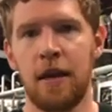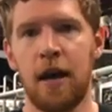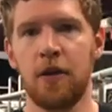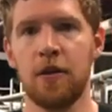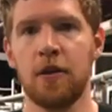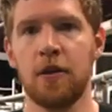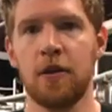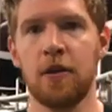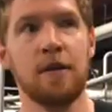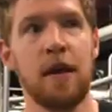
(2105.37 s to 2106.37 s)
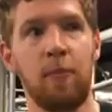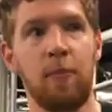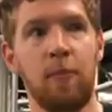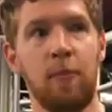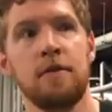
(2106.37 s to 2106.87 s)
But you can always stop
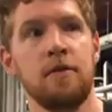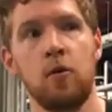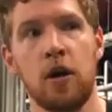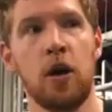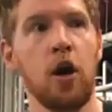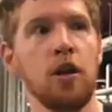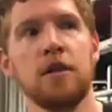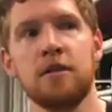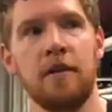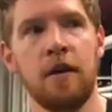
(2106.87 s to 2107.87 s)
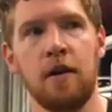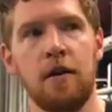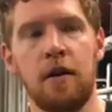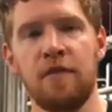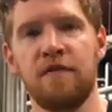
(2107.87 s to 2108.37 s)
in or call us. I think
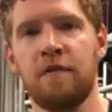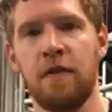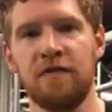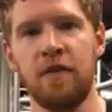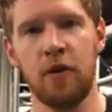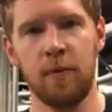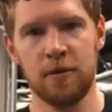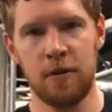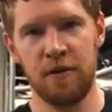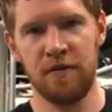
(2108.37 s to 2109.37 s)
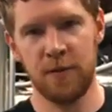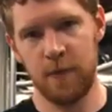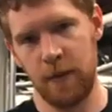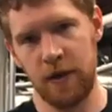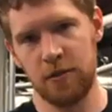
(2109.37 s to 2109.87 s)
our phone number is on the Facebook
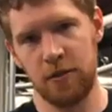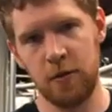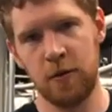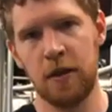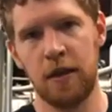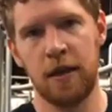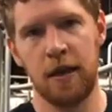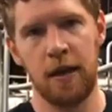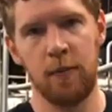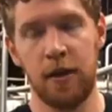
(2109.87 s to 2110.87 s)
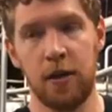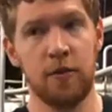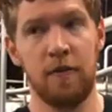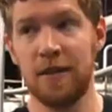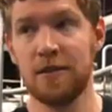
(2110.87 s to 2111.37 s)
page too. We
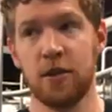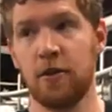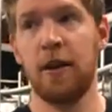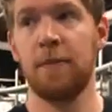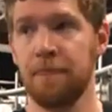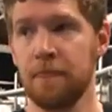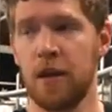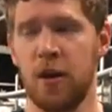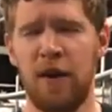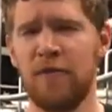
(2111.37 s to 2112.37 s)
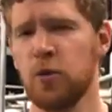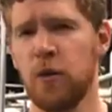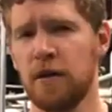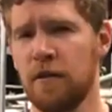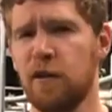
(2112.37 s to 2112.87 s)
also have an Instagram. We have a
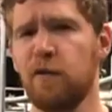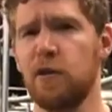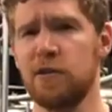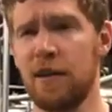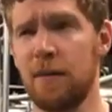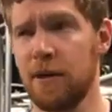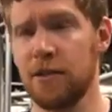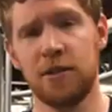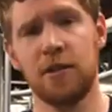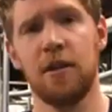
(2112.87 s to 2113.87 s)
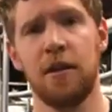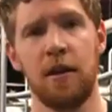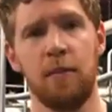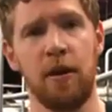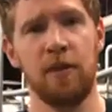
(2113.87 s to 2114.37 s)
Twitter. I don't know if we use it that much,
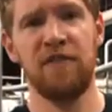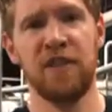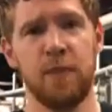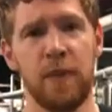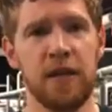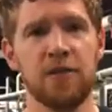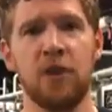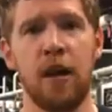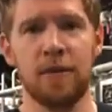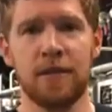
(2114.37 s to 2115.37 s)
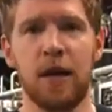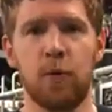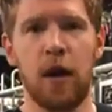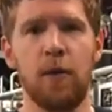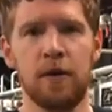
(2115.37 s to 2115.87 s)
but Facebook and Instagram is kind of
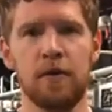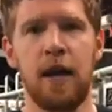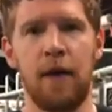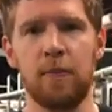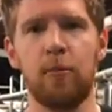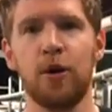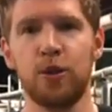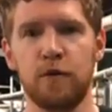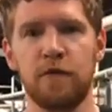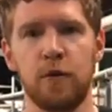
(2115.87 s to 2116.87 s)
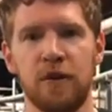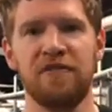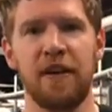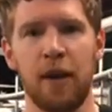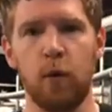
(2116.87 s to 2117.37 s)
where I would point you if you want to
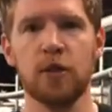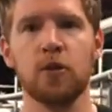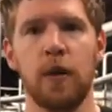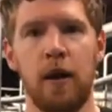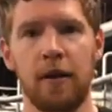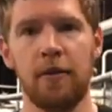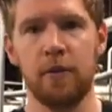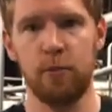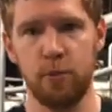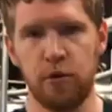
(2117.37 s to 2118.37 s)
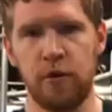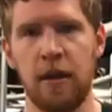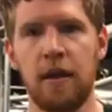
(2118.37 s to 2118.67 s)
find out what's going on here at the brewery.